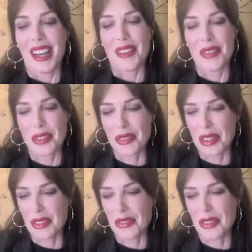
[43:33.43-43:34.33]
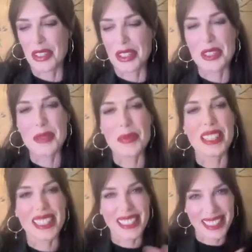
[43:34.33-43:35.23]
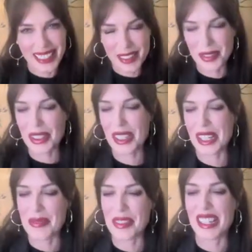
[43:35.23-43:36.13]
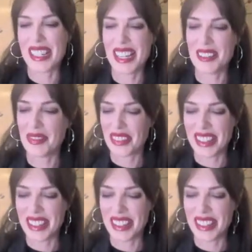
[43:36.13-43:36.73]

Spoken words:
I feel very fortunate to be where I am right now.